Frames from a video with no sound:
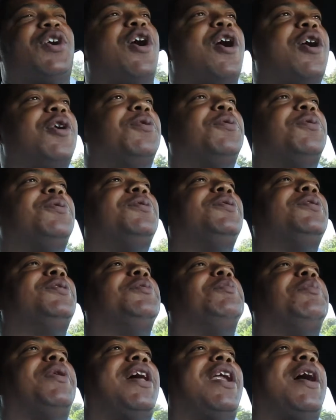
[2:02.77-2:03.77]
Arnold,
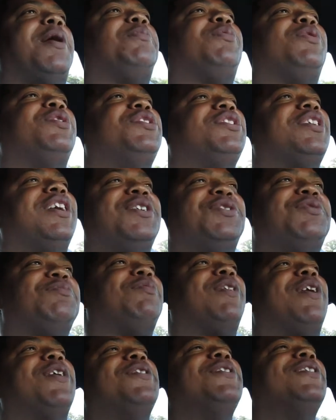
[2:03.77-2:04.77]
man, I appreciate you,
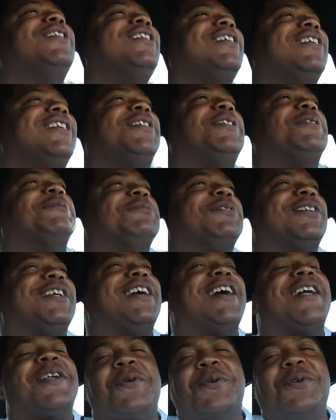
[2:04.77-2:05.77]
bro. You know what I'm
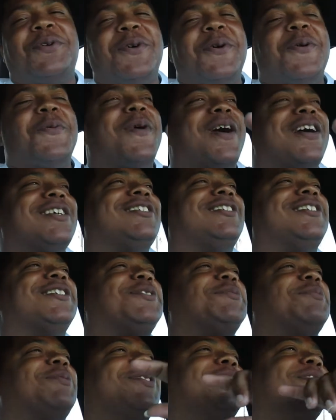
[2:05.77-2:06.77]
saying? I know you're going to watch
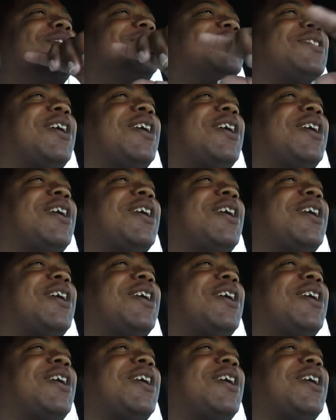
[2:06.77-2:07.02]
this one.